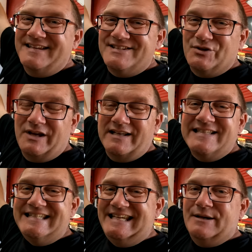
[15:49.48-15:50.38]
is so you can
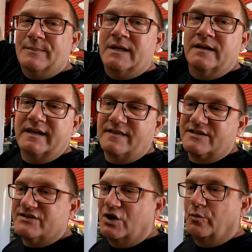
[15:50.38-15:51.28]
see them in the
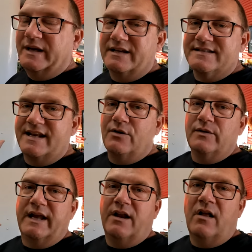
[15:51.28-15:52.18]
snow because they
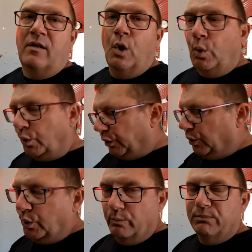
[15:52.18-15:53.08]
don't get all
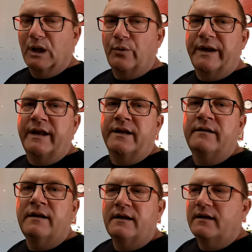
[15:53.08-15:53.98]
blown in
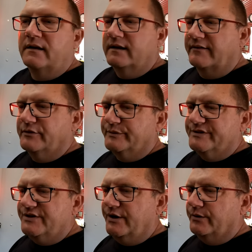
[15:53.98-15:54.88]
and covered with
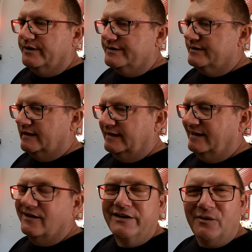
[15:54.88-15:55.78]
snow. Because,
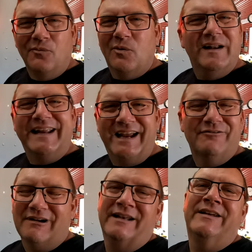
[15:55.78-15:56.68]
you know, you don't want to
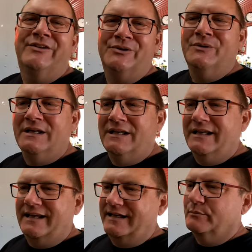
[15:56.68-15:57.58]
get run into
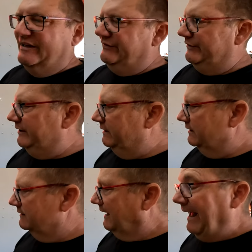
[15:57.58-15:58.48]
in a blizzard.
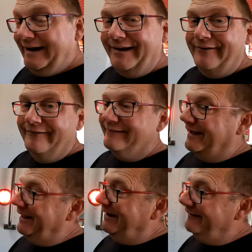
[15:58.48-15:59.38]
I know,
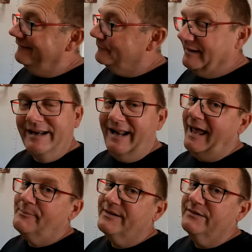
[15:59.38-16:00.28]
but it
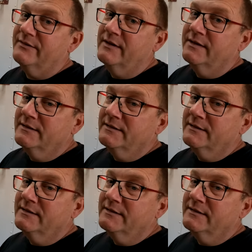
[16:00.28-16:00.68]
happens.